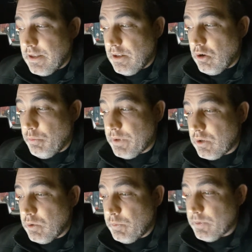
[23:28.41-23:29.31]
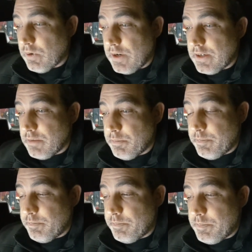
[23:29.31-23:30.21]
open loop or into
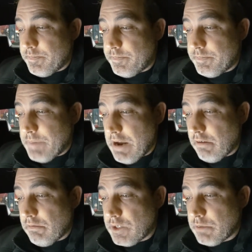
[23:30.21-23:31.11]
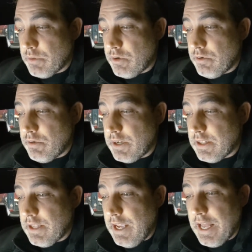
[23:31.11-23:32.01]
power enrichment mode, and
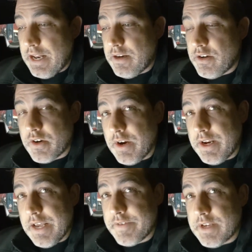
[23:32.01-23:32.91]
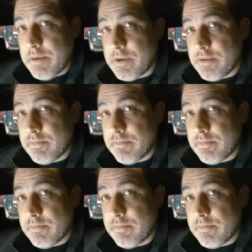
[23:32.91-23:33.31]
they added 1.5 degrees of timing.